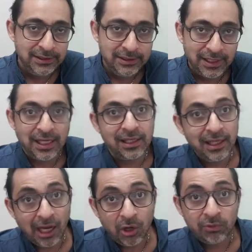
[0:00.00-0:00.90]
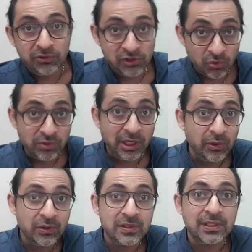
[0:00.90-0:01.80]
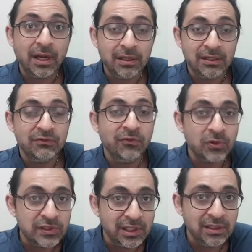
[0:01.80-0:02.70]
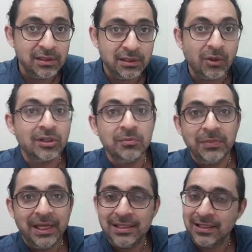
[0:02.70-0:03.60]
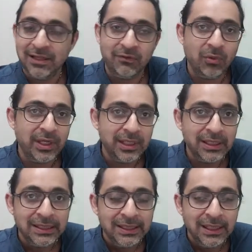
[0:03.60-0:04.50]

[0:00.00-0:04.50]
Exactly how soon they're going to start enforcing non-compliance, I have no idea.